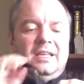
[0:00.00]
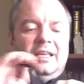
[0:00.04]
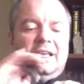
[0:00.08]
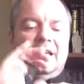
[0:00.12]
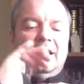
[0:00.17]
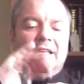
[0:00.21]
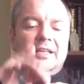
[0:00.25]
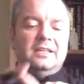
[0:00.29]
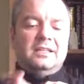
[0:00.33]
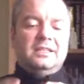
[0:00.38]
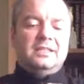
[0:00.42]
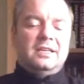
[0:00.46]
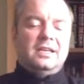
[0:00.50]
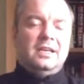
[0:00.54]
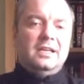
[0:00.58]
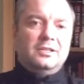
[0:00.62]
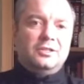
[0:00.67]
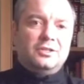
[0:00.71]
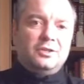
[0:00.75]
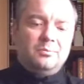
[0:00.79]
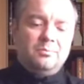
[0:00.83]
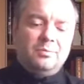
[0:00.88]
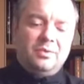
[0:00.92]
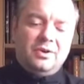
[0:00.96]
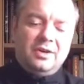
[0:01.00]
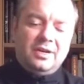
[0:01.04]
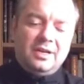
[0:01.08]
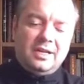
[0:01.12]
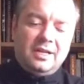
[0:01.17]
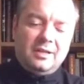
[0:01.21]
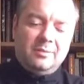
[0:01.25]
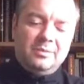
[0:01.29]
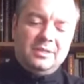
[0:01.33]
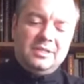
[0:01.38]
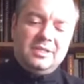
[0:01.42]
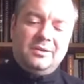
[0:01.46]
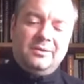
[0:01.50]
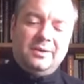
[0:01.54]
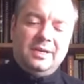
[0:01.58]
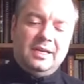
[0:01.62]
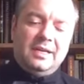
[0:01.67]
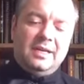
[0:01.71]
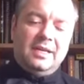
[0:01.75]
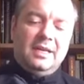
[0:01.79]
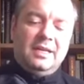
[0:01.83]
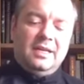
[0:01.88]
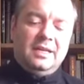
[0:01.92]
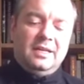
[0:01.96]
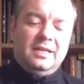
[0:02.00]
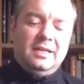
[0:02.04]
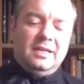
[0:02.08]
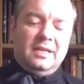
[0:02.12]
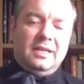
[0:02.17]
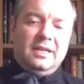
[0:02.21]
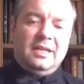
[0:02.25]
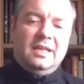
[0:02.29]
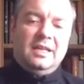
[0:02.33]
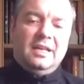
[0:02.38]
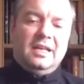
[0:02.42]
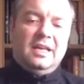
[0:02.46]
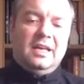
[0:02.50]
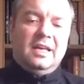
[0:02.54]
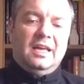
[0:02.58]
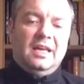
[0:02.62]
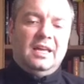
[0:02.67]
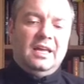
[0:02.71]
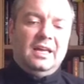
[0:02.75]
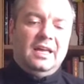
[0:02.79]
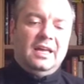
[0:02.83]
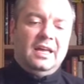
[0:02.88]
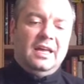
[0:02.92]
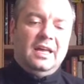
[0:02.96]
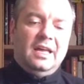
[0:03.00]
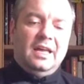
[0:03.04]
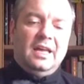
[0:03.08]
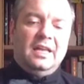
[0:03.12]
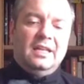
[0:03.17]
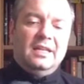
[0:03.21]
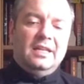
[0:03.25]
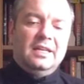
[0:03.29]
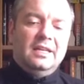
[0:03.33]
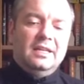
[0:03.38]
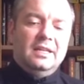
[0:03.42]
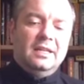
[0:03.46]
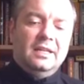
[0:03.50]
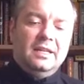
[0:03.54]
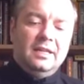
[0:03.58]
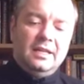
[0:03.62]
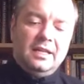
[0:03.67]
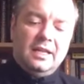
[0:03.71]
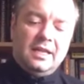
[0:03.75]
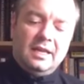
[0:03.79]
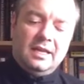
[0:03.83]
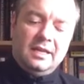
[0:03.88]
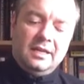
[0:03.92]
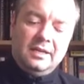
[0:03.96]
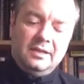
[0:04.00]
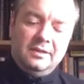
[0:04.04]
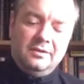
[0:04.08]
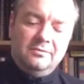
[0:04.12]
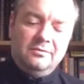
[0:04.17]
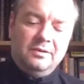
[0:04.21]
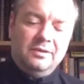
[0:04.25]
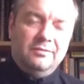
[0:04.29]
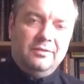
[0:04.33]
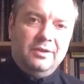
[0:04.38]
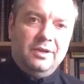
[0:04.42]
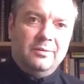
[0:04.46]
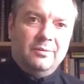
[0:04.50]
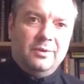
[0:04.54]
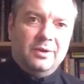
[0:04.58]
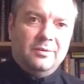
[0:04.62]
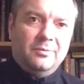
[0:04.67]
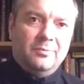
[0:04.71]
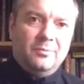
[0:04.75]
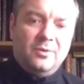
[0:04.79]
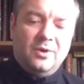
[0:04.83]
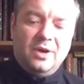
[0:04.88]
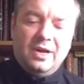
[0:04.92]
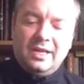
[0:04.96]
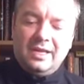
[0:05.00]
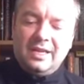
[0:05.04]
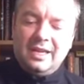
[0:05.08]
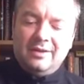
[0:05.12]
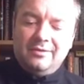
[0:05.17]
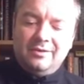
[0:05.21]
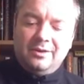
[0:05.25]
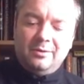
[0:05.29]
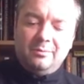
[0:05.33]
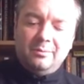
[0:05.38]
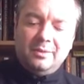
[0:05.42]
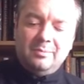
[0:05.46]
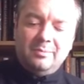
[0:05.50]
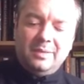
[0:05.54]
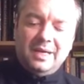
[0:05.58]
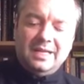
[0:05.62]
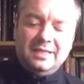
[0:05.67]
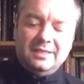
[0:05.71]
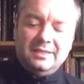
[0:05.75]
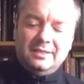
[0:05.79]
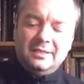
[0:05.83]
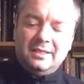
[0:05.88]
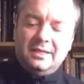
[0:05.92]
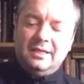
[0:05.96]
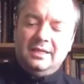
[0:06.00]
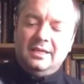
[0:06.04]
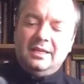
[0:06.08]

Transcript: and at some point I'll be doing a little review on what I carry on my belt.